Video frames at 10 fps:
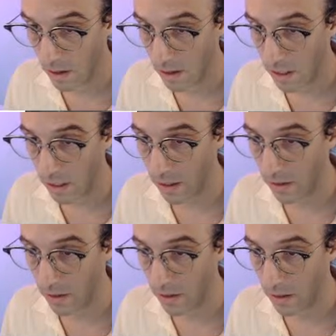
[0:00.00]
Ding,
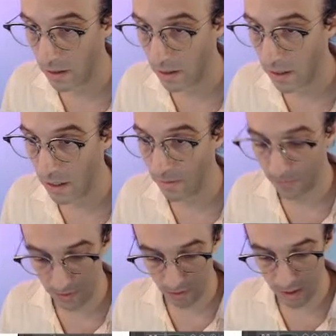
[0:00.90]
Ding.
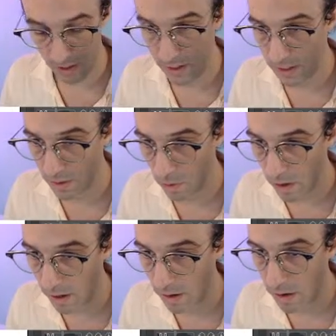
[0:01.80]
Okay, and this is where
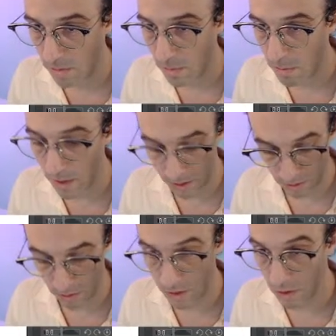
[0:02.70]
my muscle
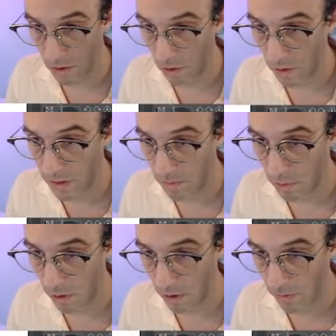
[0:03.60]
control is
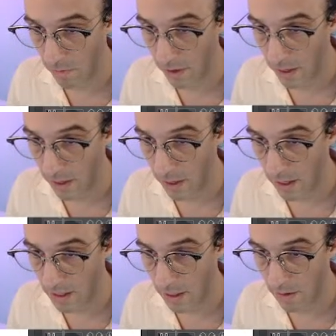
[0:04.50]
important
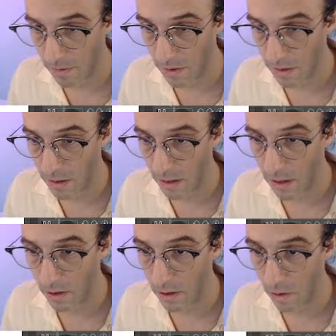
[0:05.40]
as I fill in the
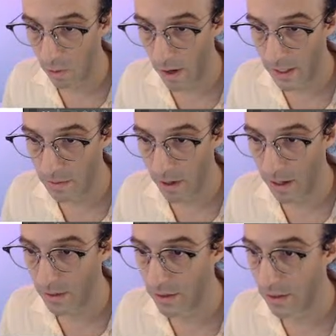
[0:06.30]
little white spots.